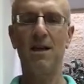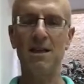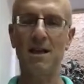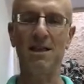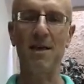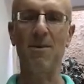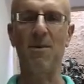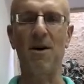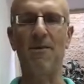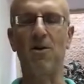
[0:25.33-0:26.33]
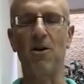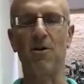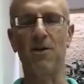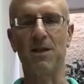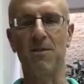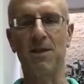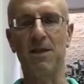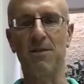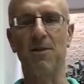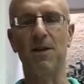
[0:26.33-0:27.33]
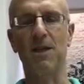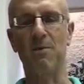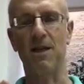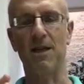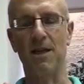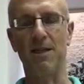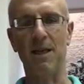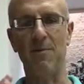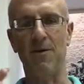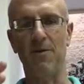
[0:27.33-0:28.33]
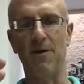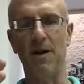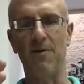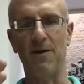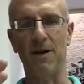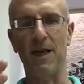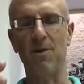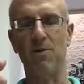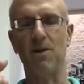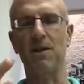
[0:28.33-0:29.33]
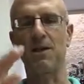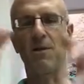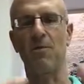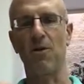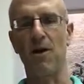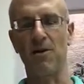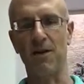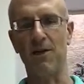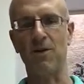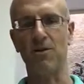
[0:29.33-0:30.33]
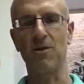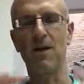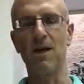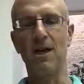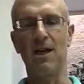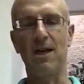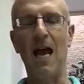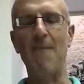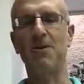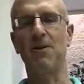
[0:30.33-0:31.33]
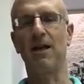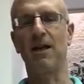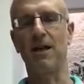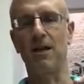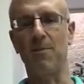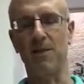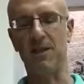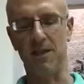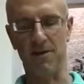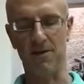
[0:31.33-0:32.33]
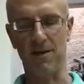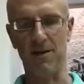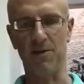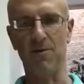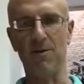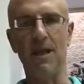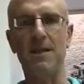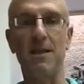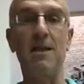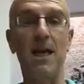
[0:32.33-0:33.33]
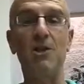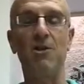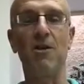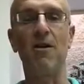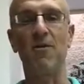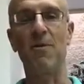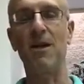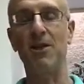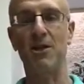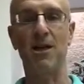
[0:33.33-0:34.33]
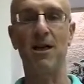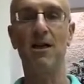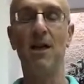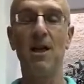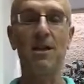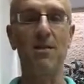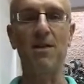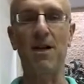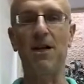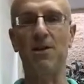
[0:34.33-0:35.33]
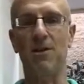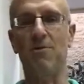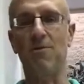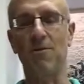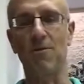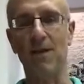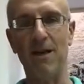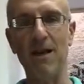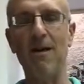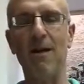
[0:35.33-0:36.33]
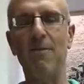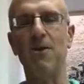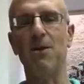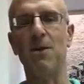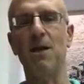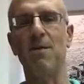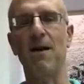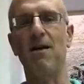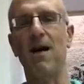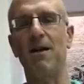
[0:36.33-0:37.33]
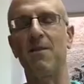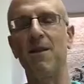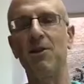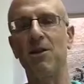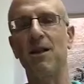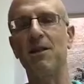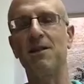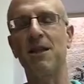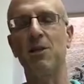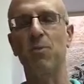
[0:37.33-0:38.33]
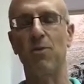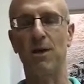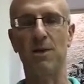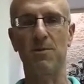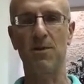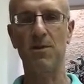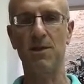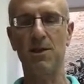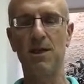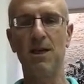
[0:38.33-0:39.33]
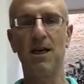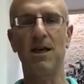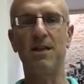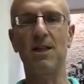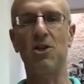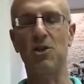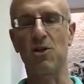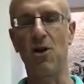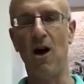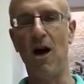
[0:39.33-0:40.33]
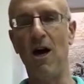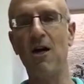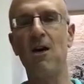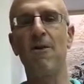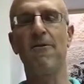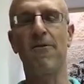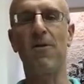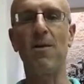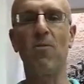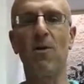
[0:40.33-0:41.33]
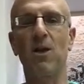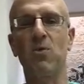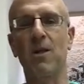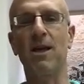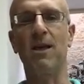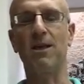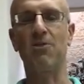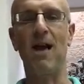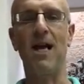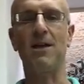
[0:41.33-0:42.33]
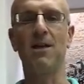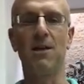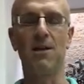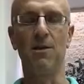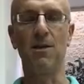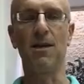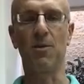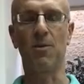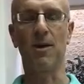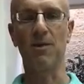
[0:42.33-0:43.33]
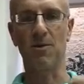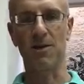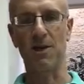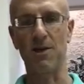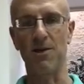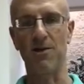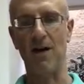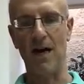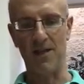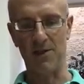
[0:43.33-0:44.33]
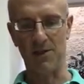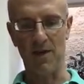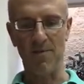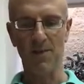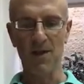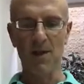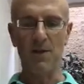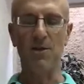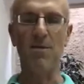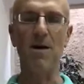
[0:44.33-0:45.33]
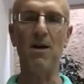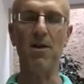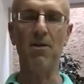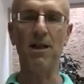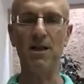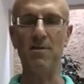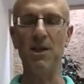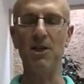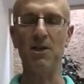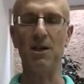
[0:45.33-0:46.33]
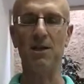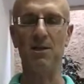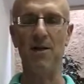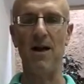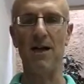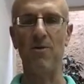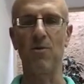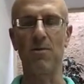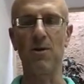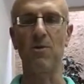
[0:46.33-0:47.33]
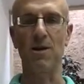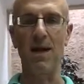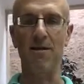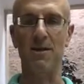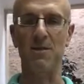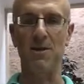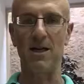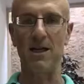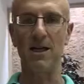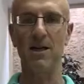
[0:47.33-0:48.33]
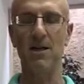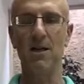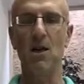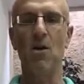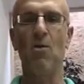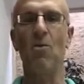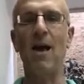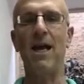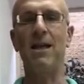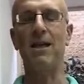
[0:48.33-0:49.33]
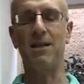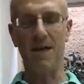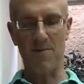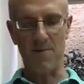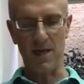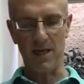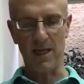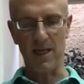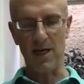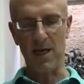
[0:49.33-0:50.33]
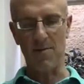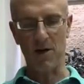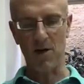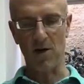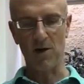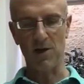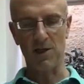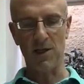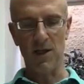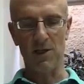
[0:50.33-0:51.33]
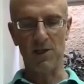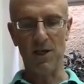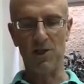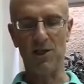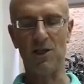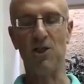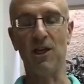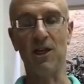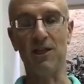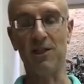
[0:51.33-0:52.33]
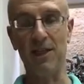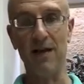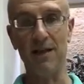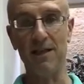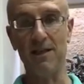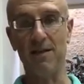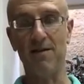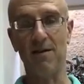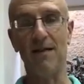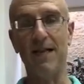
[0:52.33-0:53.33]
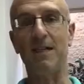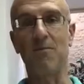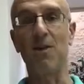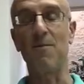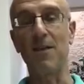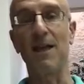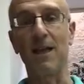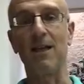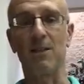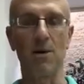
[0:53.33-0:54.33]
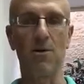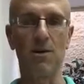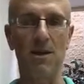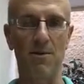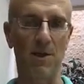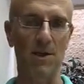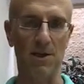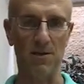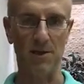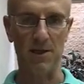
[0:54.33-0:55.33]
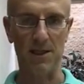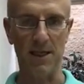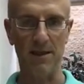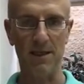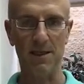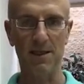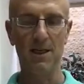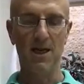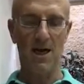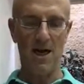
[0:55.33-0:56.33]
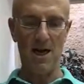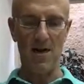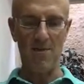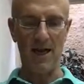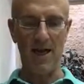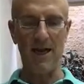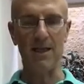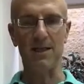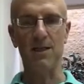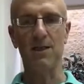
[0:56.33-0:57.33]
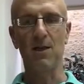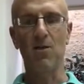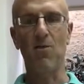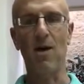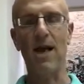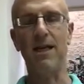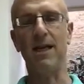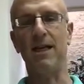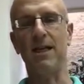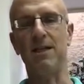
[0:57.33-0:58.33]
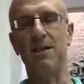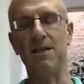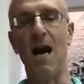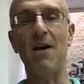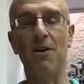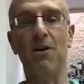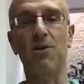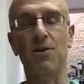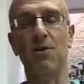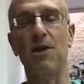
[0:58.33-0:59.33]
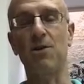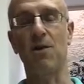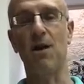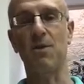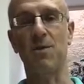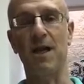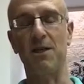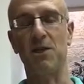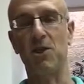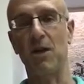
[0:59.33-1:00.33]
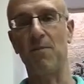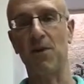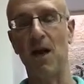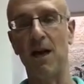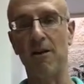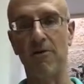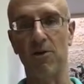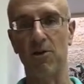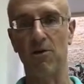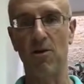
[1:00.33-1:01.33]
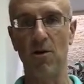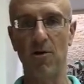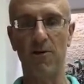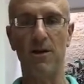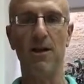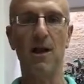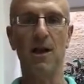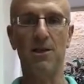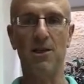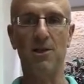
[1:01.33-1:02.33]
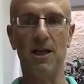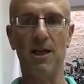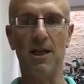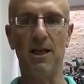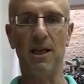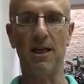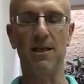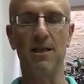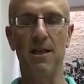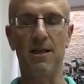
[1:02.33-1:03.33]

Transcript: it's an example. We might have gone over something similar to this, but an example of a case where you can see a broader issue encapsulated in a particular issue, and that's the nature of the Mishnah, something I should reiterate and we should think about a lot. The Mishnah doesn't teach principles. It teaches law from which we can extract the legal principles that underlie this law. So the machloket, the Mishnah, is about a woman who inherits money. When is that money hers such that she can sell it? Right, that's what it means to own something, is that you can sell it. And when it is not hers, or at least her husband has some kind of control over it, such that he can